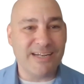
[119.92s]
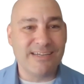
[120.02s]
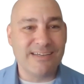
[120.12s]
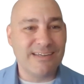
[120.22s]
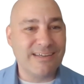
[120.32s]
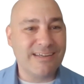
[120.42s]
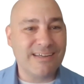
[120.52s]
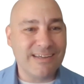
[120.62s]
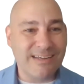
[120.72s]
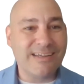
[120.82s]
thing from
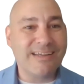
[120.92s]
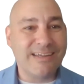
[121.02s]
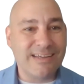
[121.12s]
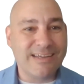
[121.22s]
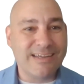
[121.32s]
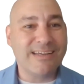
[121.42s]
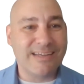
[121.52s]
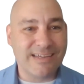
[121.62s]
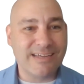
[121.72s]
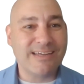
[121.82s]
a from
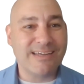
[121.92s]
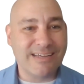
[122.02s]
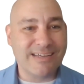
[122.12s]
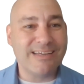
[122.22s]
a from